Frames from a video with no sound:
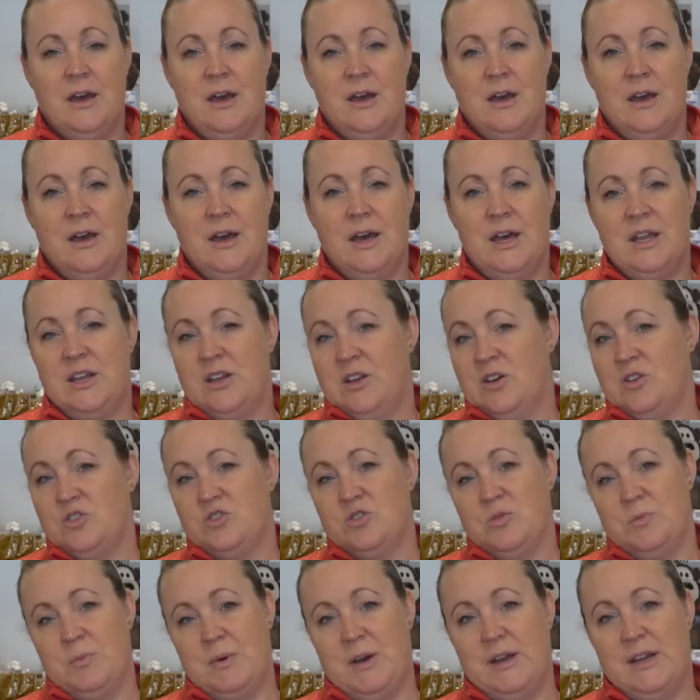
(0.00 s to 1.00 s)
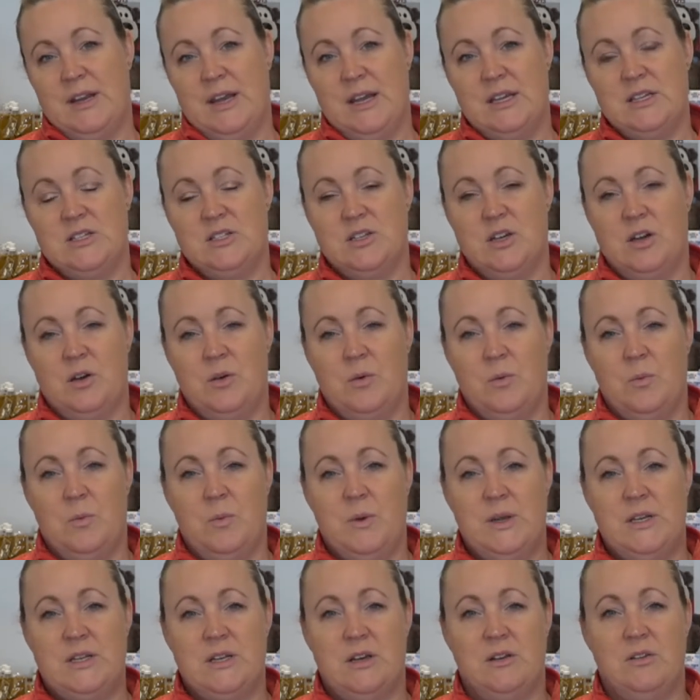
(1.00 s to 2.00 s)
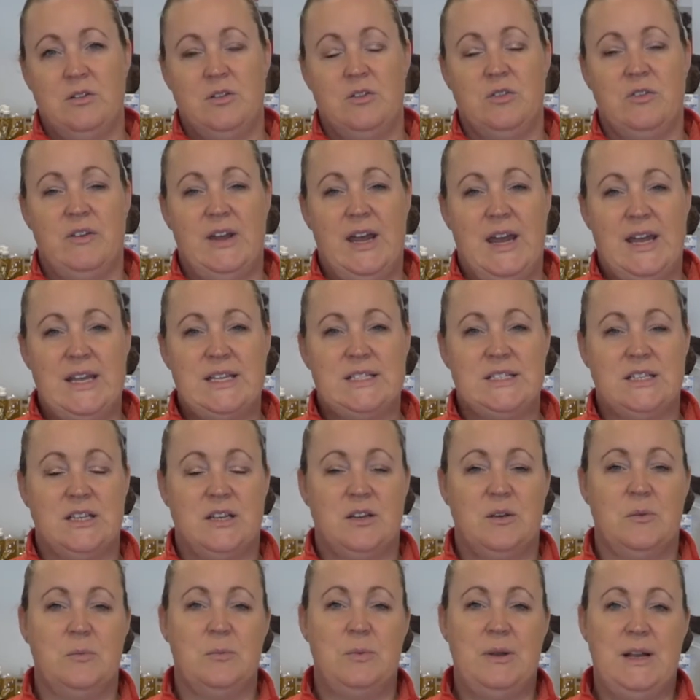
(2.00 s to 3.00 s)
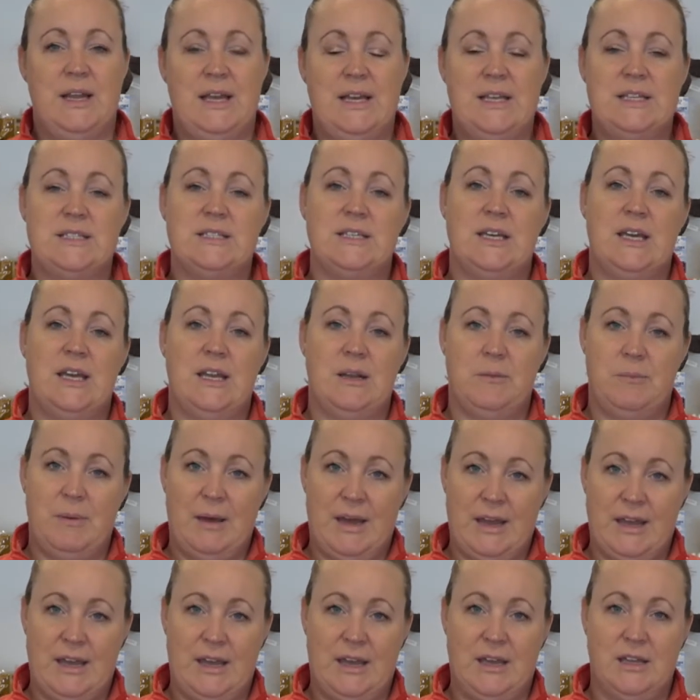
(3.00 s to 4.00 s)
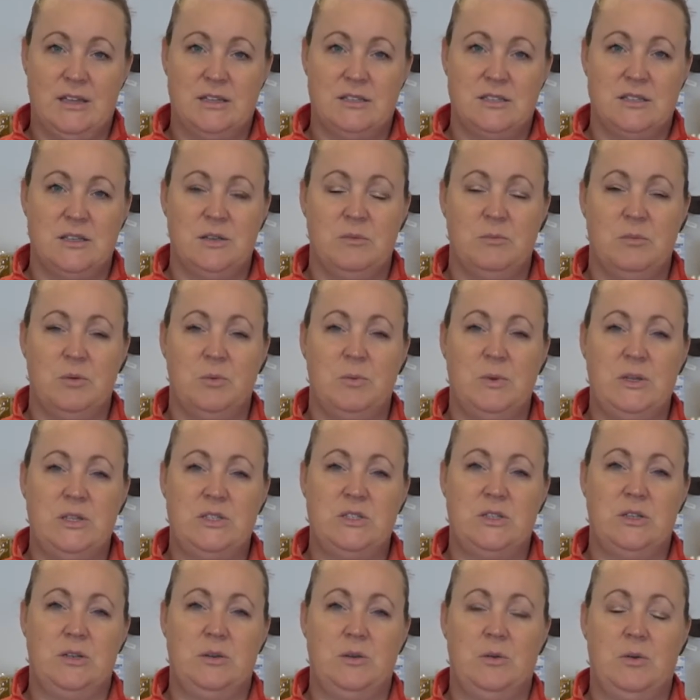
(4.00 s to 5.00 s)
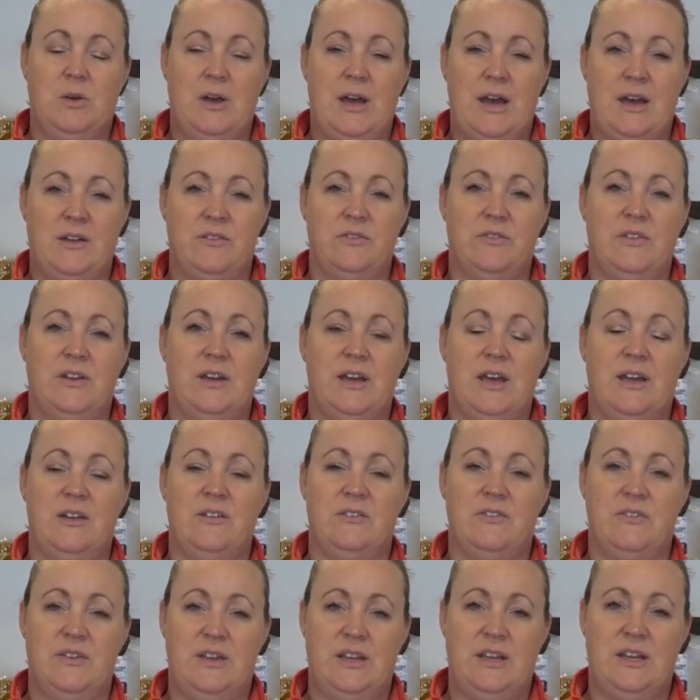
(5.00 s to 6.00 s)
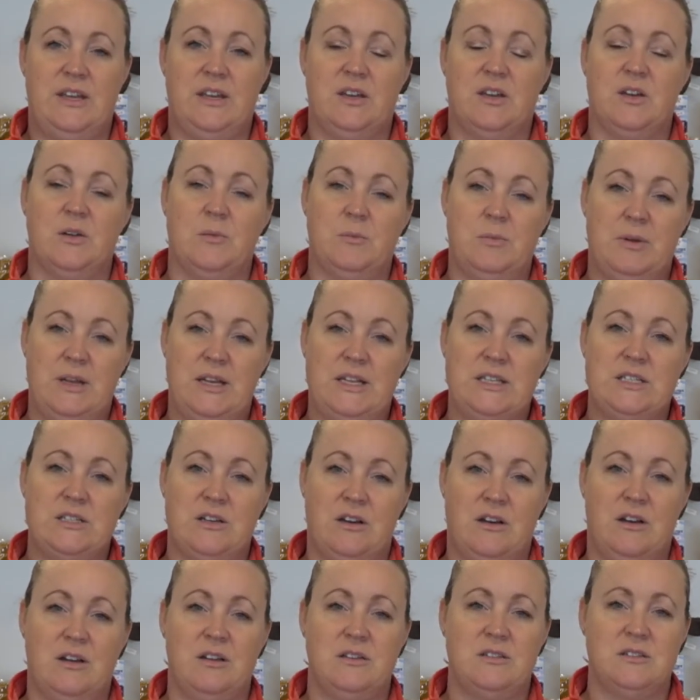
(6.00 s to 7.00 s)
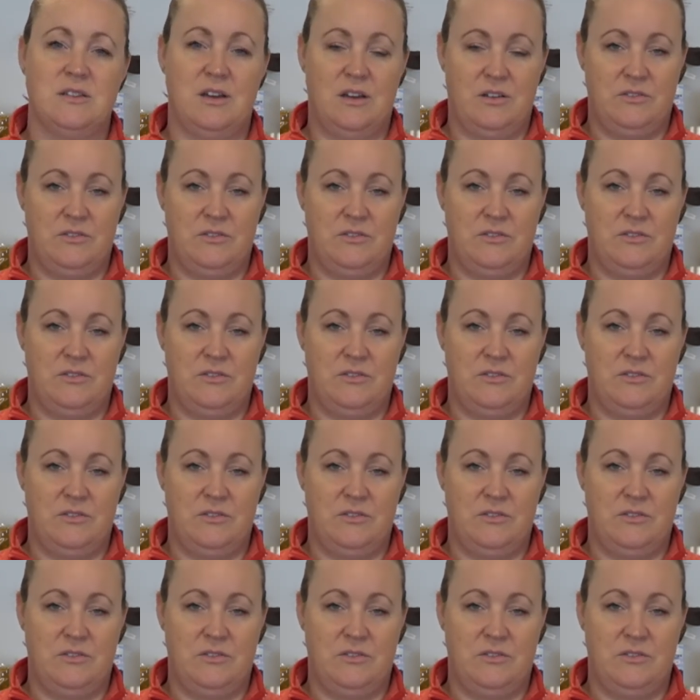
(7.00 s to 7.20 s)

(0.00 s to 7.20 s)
At Nurturing by Nature, we don't create a complete in a packet, but we do advocate feeding a complete diet over